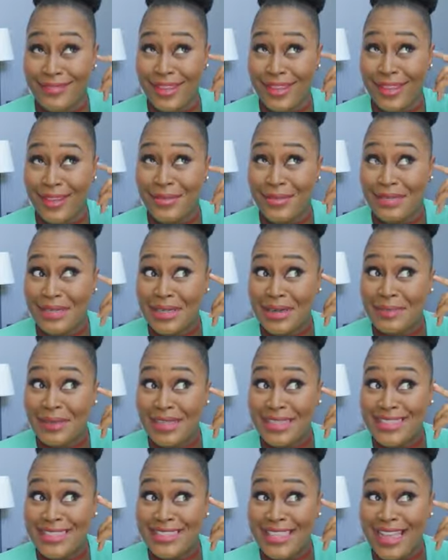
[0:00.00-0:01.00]
he was going to
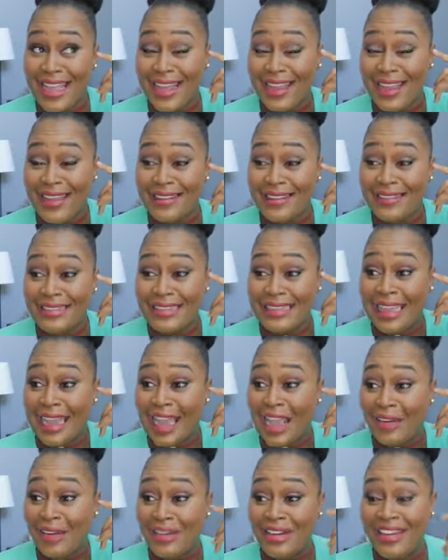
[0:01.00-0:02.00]
be a dad. The
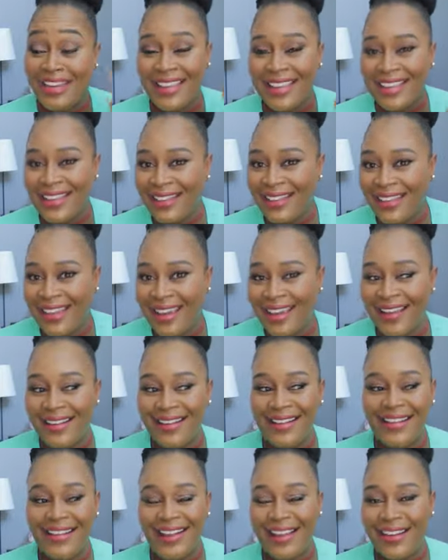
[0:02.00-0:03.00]
irony in
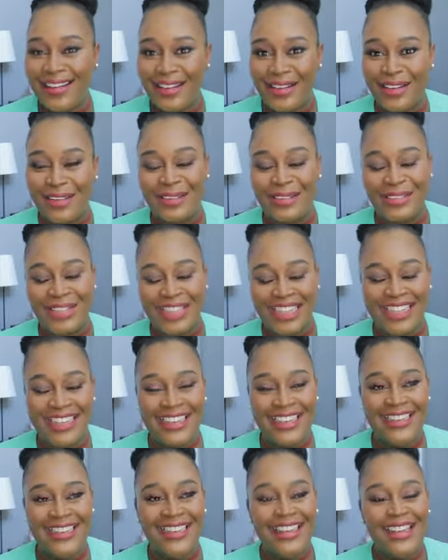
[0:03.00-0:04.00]
that, I know,
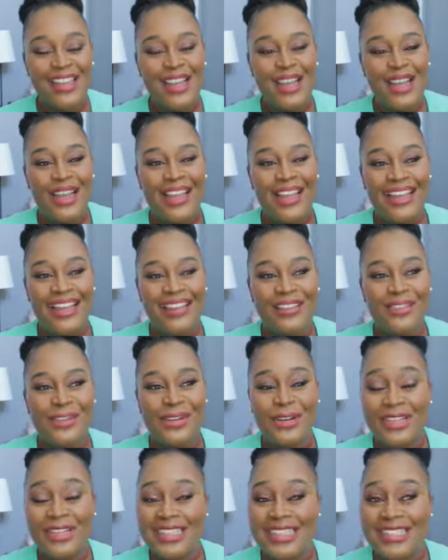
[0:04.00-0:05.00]
right? And of
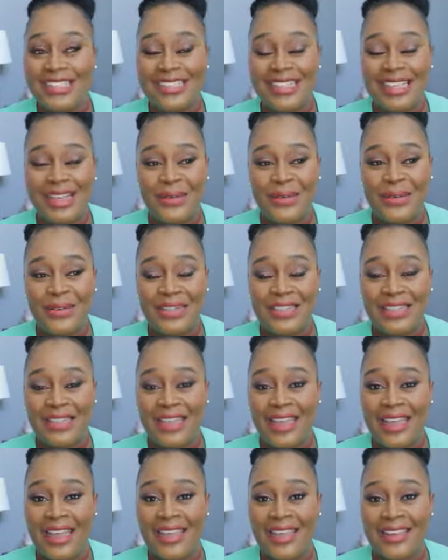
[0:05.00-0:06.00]
course it was
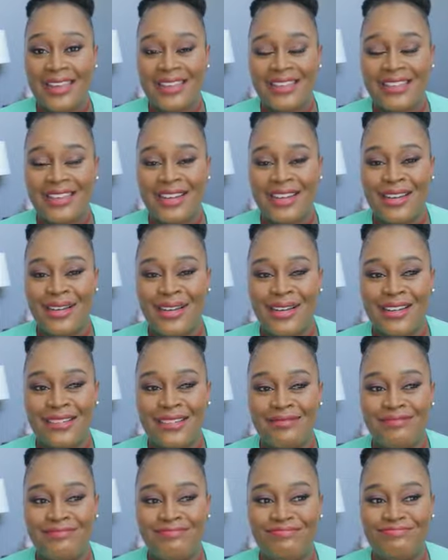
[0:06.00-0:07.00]
like
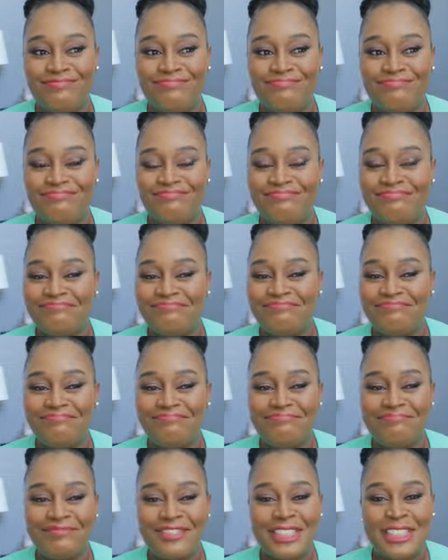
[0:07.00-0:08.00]
a
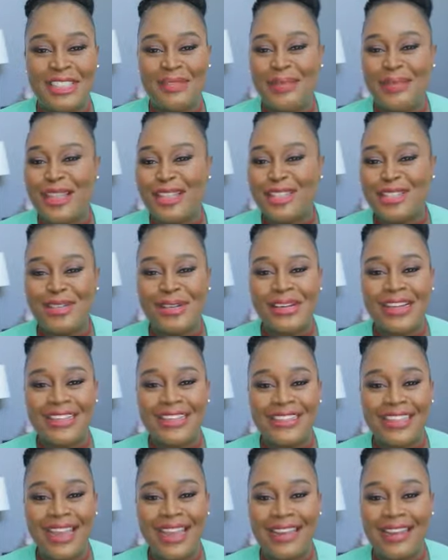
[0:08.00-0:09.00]
cement
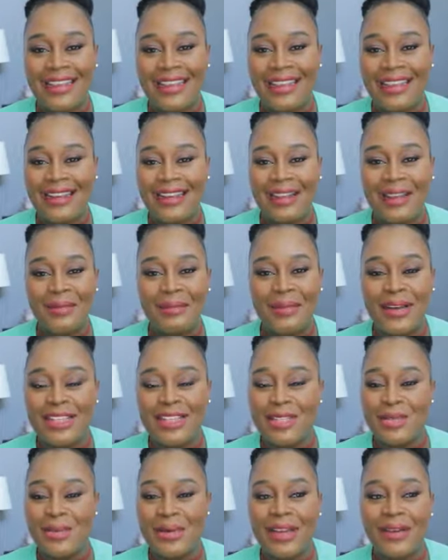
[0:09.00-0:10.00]
truck that hit him, I
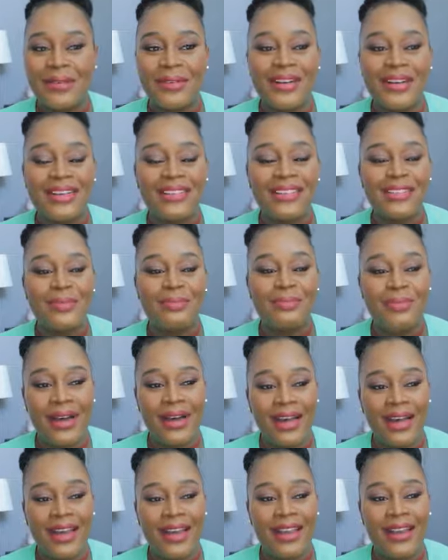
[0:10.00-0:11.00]
swear it was.
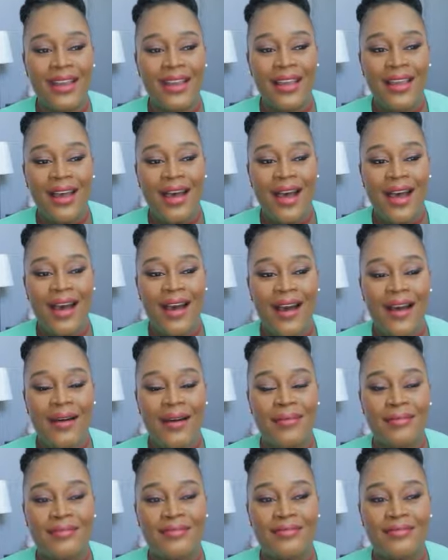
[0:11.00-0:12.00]
But
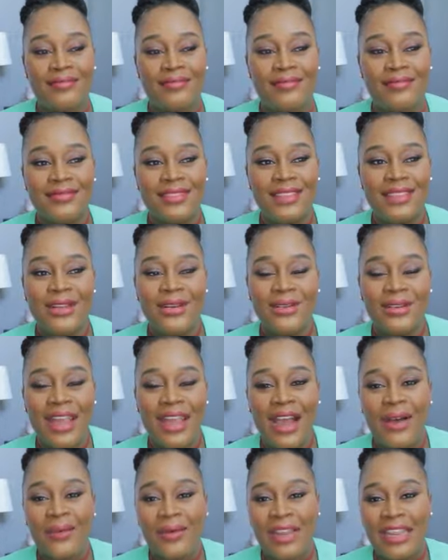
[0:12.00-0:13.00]
now
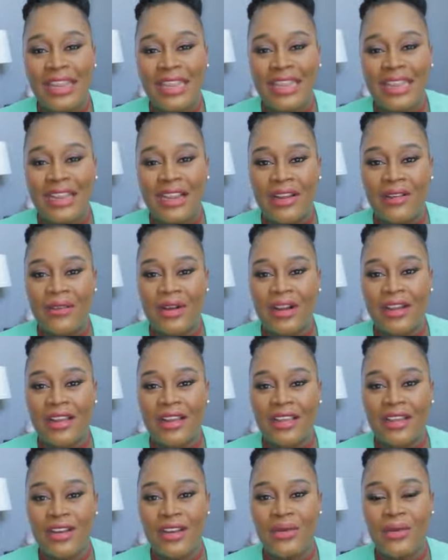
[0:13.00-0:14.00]
we're here,
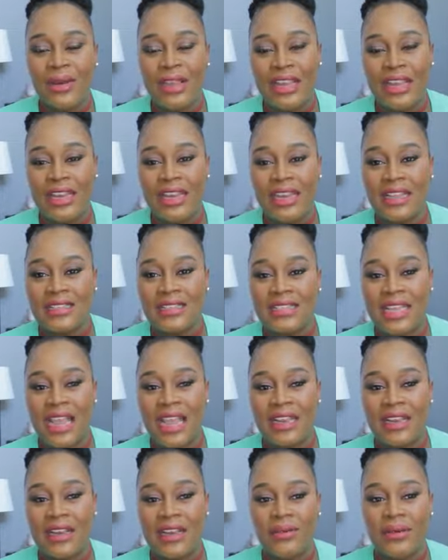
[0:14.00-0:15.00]
we're getting
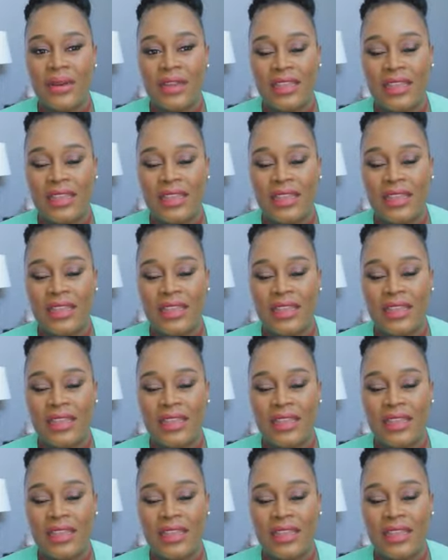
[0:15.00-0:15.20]
excited, and we're